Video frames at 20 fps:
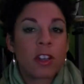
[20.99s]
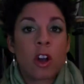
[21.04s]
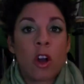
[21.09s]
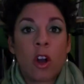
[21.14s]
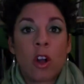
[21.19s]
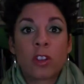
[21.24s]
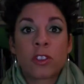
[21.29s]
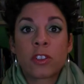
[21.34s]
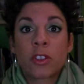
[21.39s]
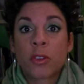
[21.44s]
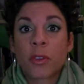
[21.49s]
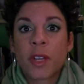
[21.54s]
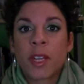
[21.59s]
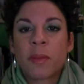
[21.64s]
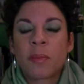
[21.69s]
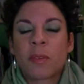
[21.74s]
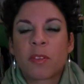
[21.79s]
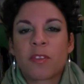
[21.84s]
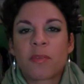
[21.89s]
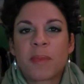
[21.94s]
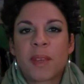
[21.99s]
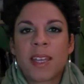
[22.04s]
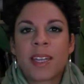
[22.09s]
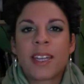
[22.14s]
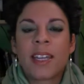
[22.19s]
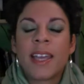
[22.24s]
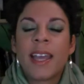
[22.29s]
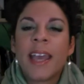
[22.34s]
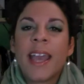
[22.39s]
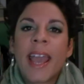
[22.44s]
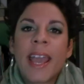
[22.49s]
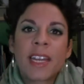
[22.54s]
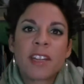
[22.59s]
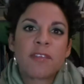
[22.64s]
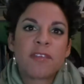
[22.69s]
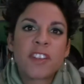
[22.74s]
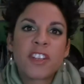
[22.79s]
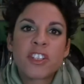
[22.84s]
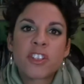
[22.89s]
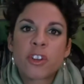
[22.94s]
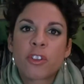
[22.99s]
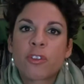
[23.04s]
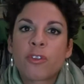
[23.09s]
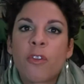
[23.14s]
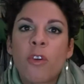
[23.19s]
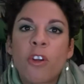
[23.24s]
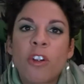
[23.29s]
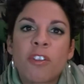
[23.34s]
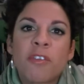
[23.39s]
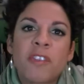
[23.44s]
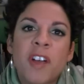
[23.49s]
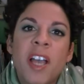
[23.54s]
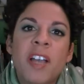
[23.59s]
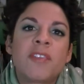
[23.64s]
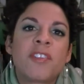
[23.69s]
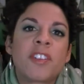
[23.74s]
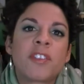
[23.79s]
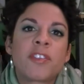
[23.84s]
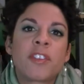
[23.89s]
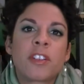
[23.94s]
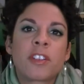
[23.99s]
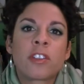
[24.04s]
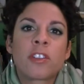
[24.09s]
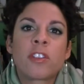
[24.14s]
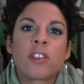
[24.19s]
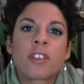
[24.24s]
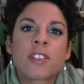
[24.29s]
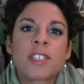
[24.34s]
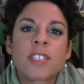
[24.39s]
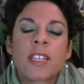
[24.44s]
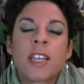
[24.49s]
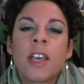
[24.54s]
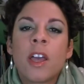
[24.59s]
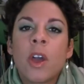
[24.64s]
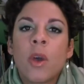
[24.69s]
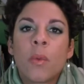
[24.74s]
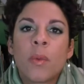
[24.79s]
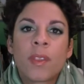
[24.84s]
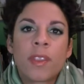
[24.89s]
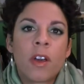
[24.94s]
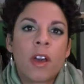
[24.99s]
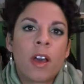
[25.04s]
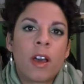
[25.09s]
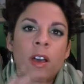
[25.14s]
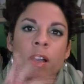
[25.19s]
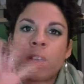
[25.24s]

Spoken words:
called Green Movement, and it featured 4 or 5 different looks with